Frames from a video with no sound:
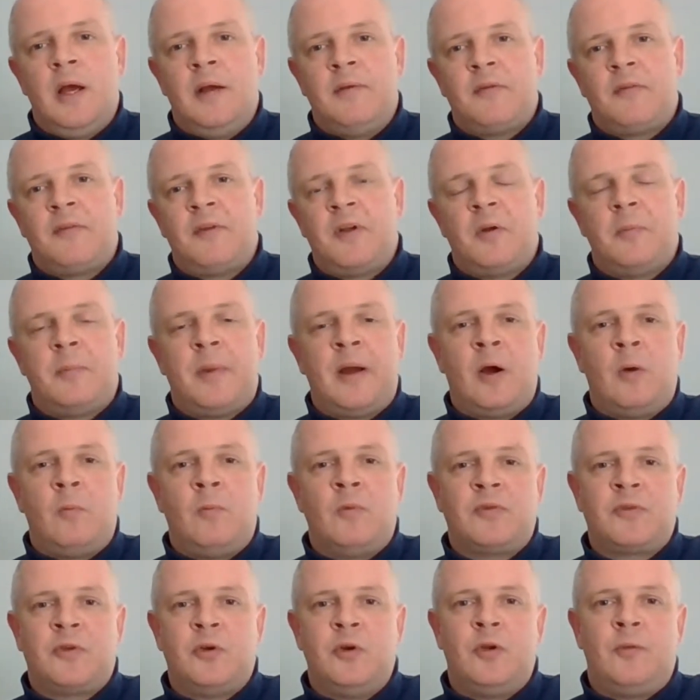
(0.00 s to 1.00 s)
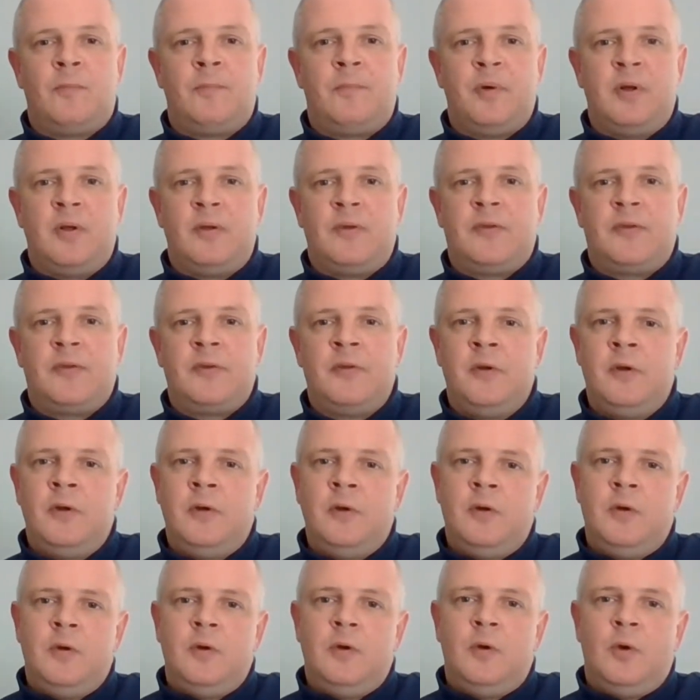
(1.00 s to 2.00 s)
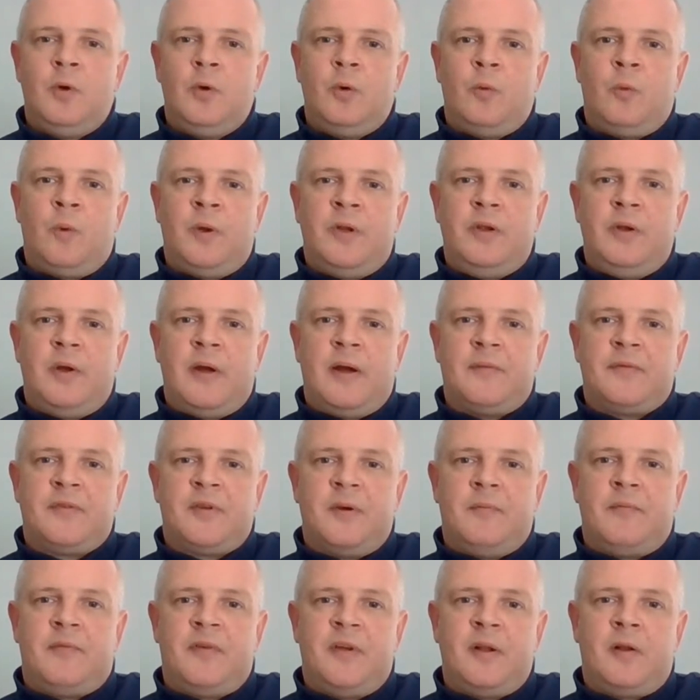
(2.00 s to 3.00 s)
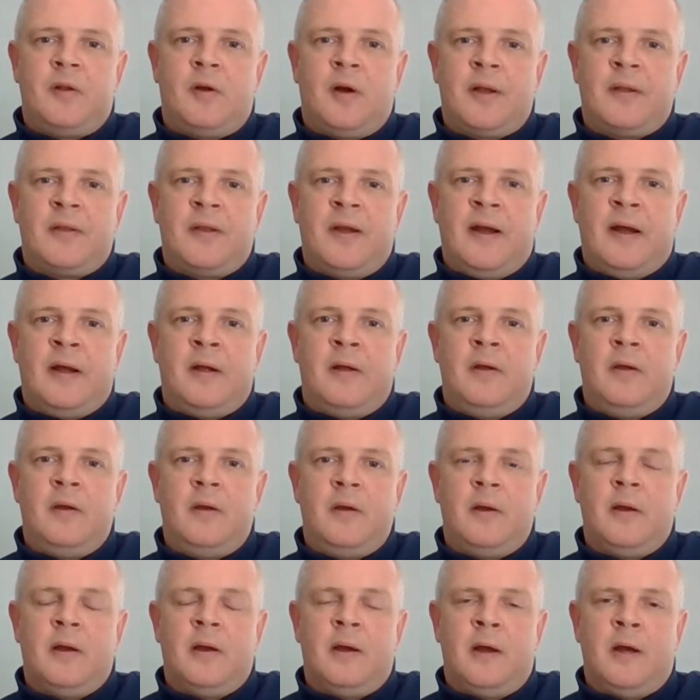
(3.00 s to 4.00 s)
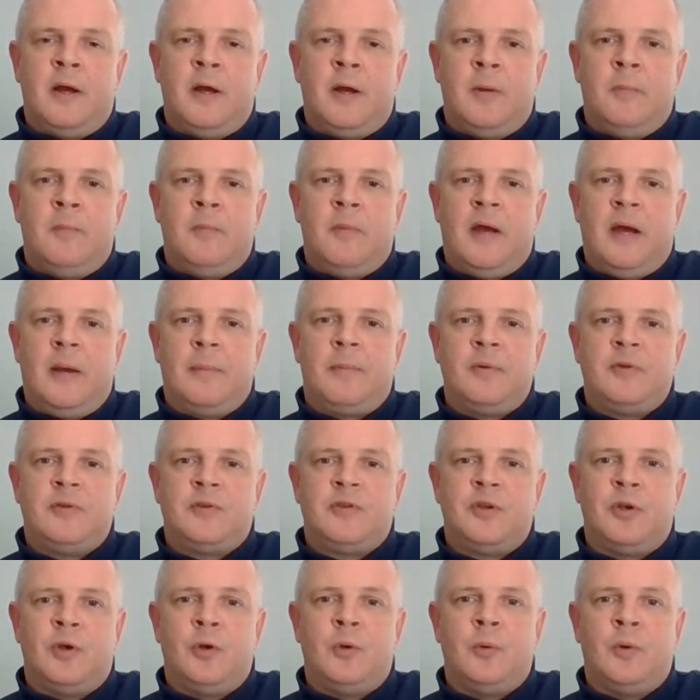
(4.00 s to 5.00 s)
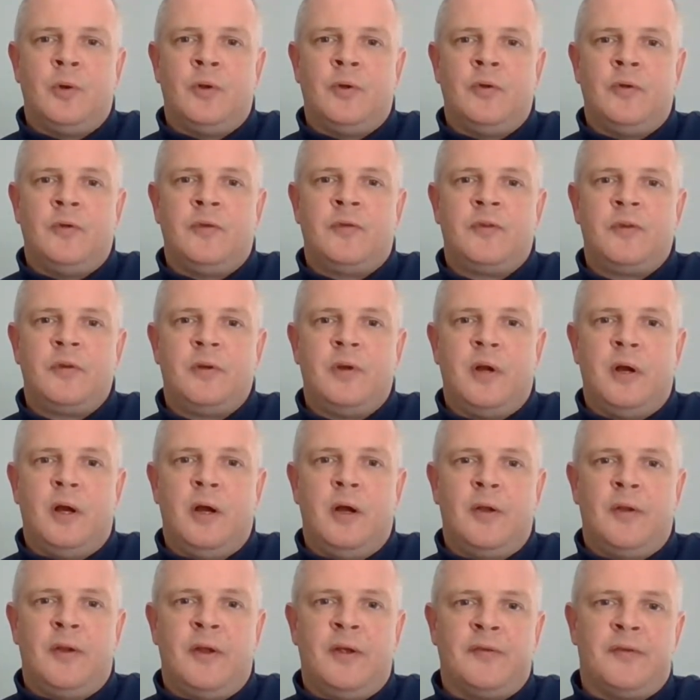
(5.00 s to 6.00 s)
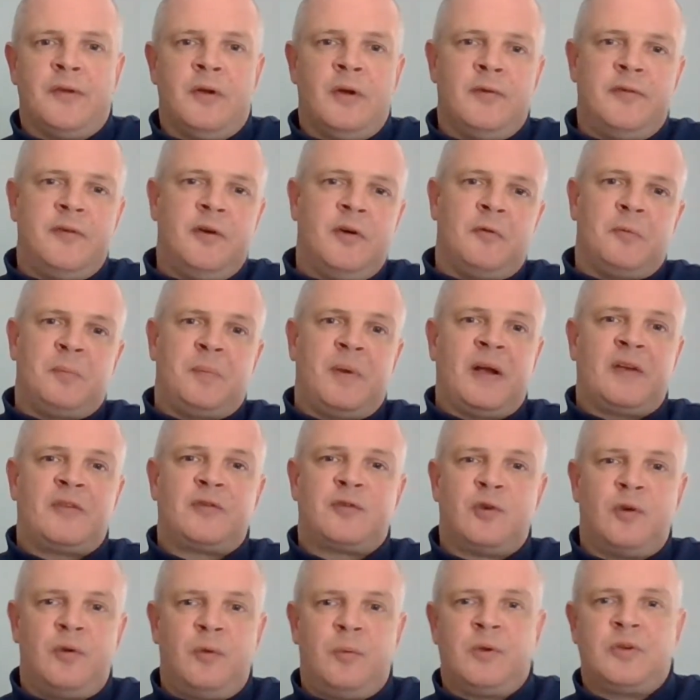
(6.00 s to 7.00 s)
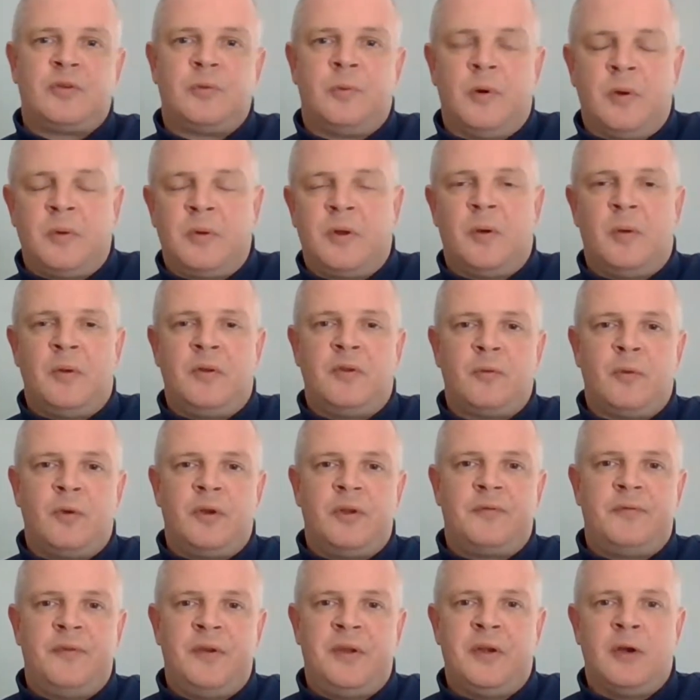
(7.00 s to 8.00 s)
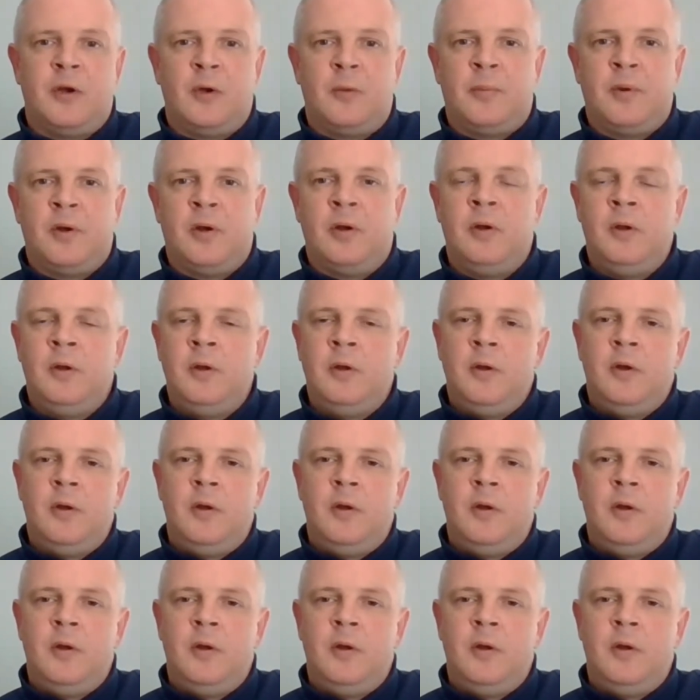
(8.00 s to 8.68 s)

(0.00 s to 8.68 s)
Everything about them was good, but when you have something like that happen to you, and there's a further backstory which I won't go into on this video, but